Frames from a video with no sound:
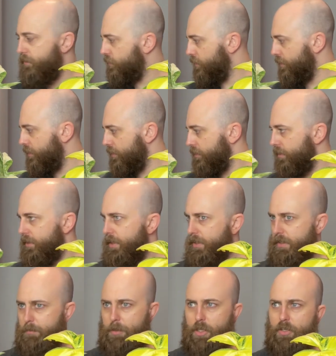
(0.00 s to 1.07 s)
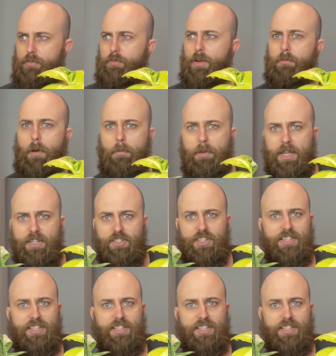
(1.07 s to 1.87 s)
So yeah, I'm gonna go find my pH